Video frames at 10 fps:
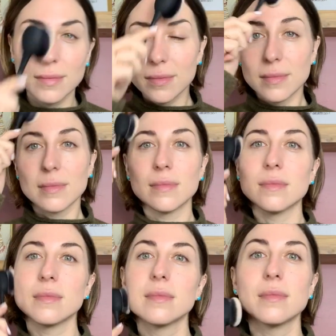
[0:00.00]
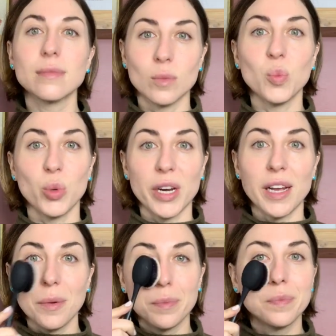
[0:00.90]
oil and aloe vera
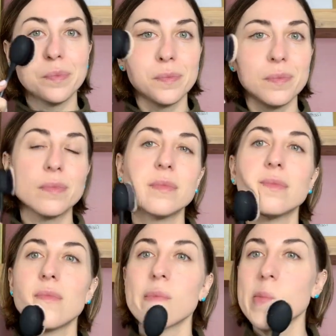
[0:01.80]
extract in it. It was